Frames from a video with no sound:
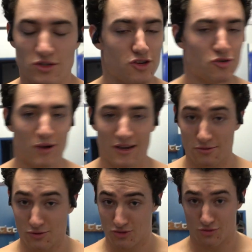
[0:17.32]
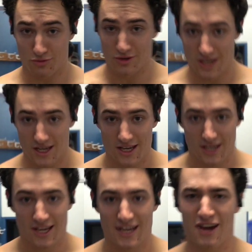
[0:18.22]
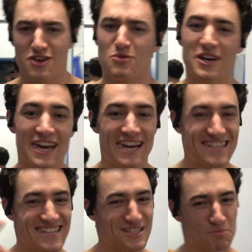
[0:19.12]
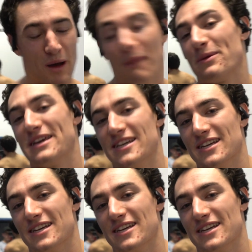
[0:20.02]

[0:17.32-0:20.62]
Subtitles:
to you by yours truly. Now you wanna hit this puppy